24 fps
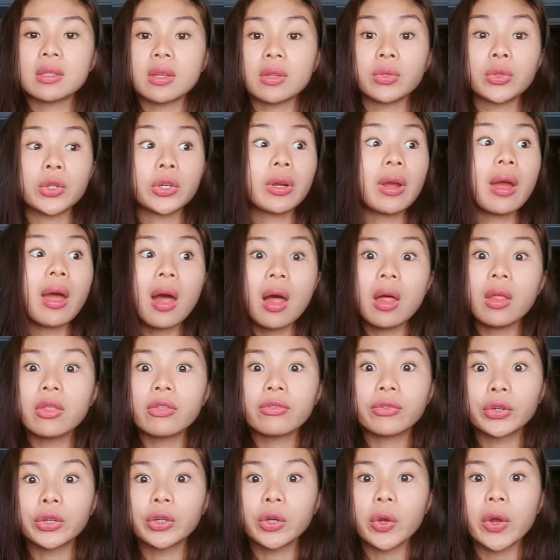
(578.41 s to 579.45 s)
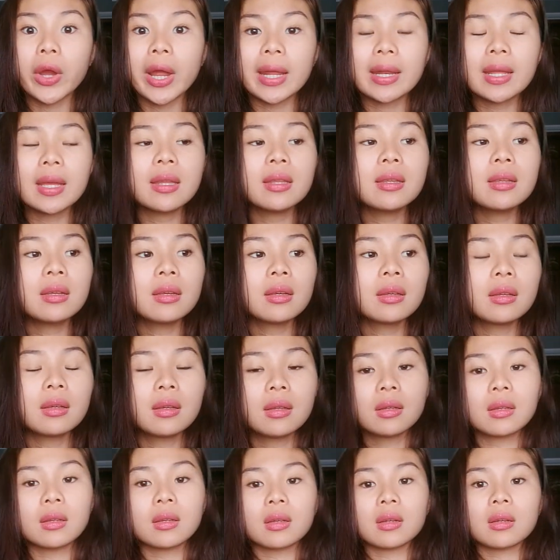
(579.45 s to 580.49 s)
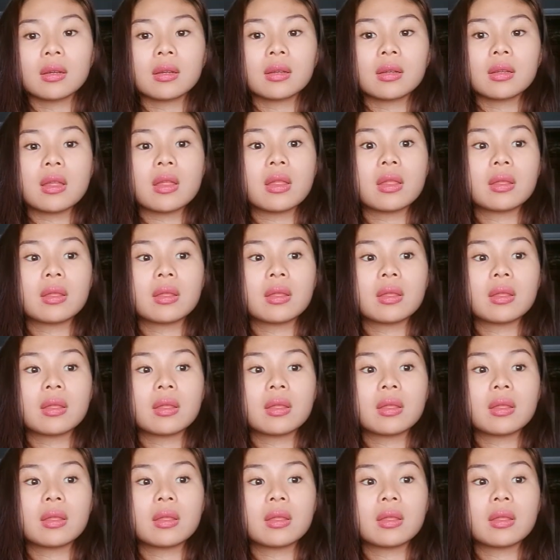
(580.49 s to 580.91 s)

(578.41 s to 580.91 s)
their bodies and their health for granted,